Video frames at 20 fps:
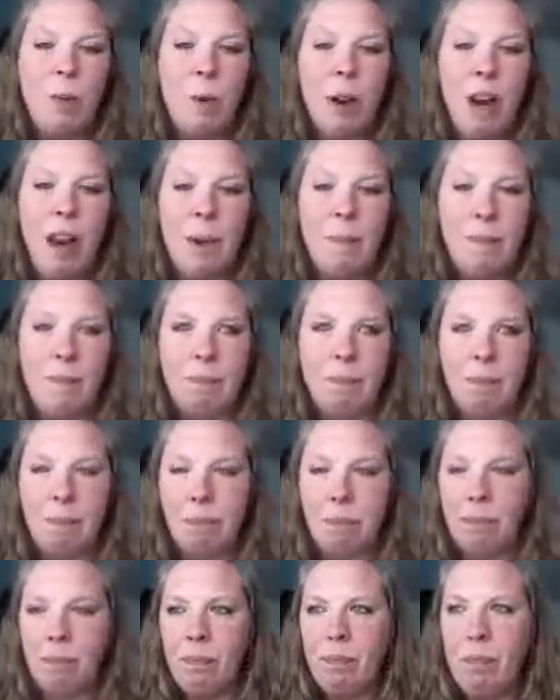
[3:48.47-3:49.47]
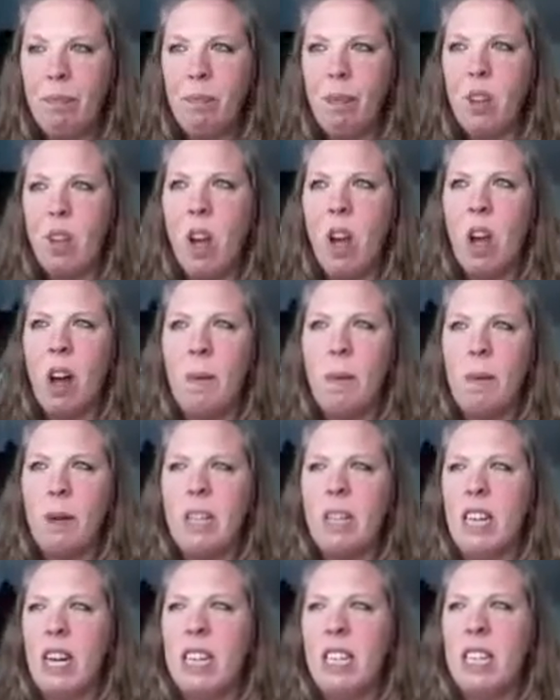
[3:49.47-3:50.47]
where some
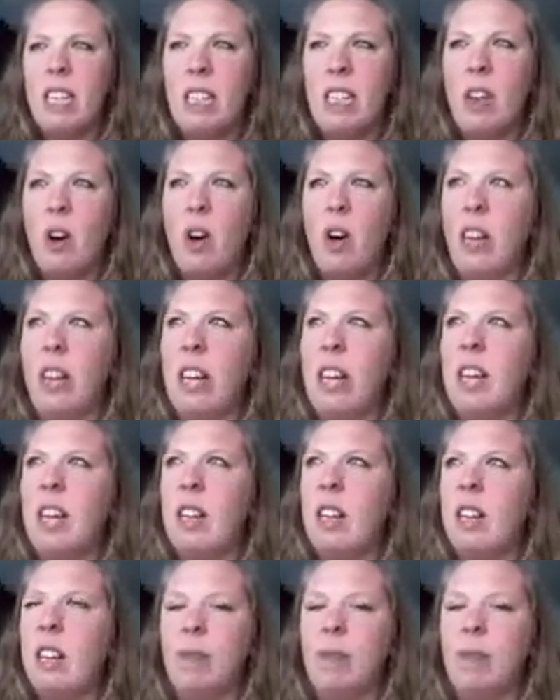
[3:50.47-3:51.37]
scientists thought they'd